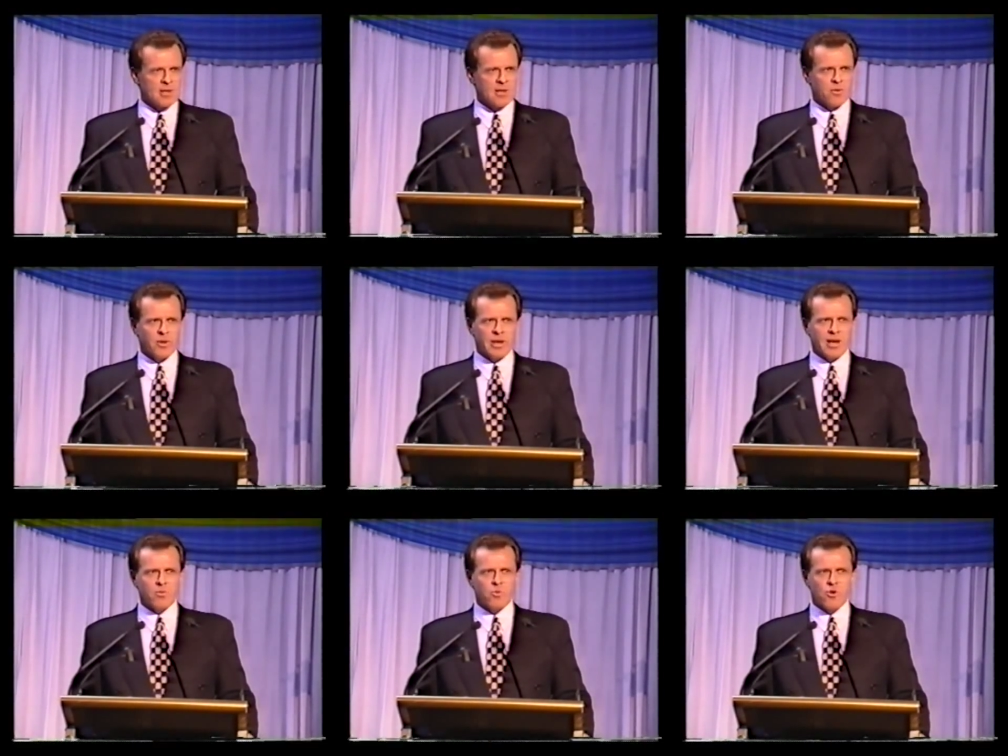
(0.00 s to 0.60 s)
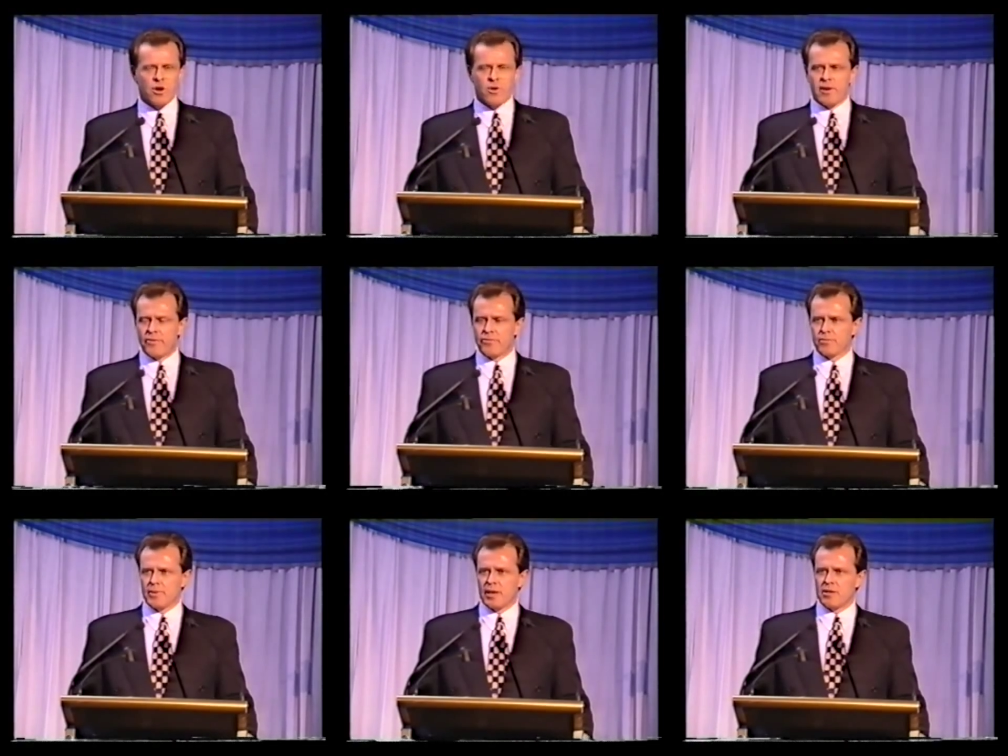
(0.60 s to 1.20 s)
Are we going to walk away
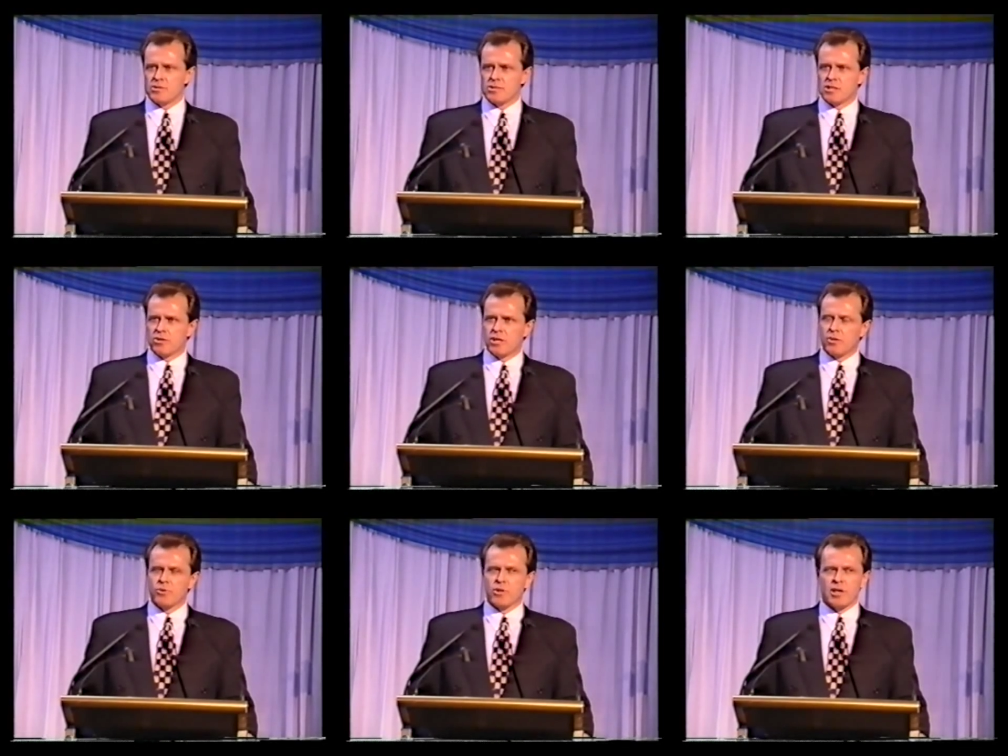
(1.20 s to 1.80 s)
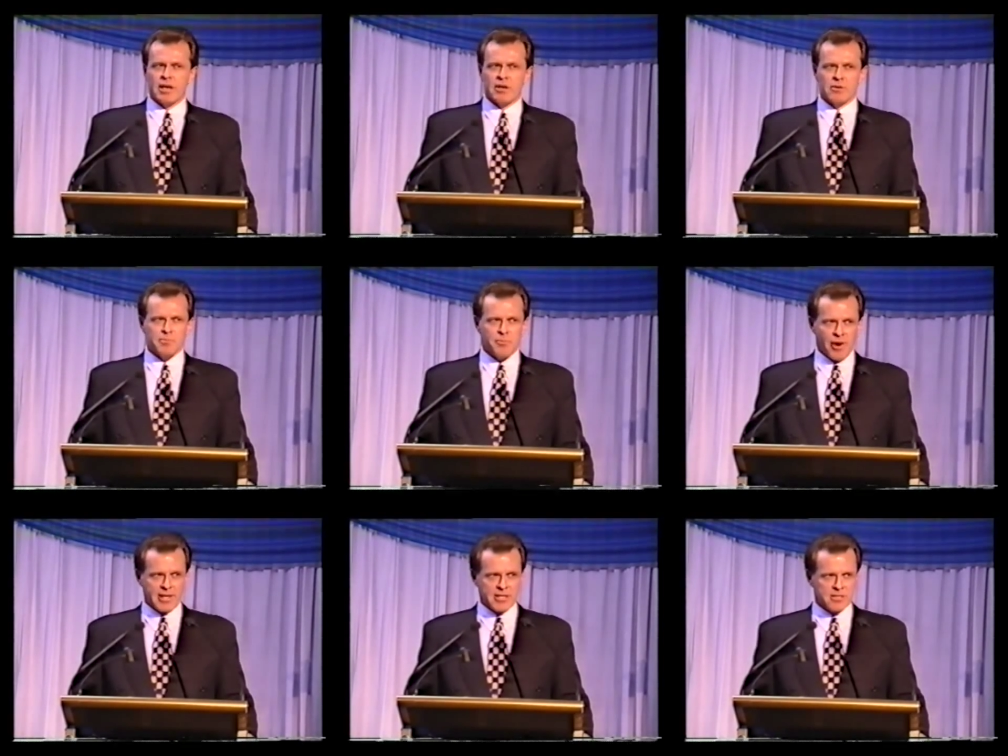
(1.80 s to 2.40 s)
from those? Do you think we're not going to
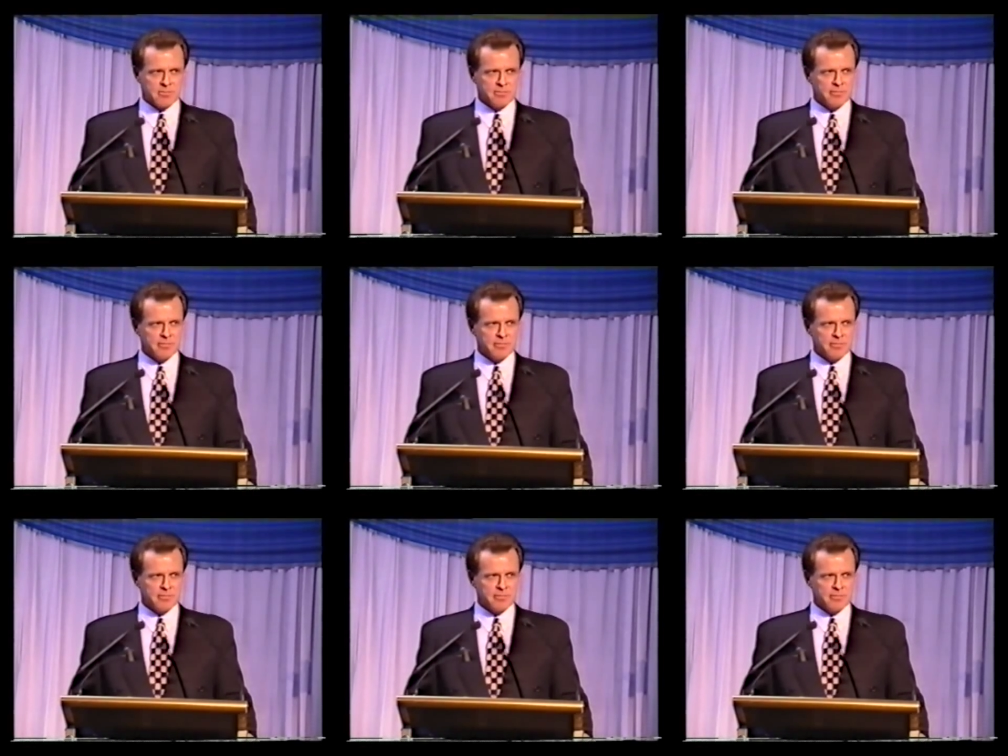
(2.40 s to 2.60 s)
embrace them?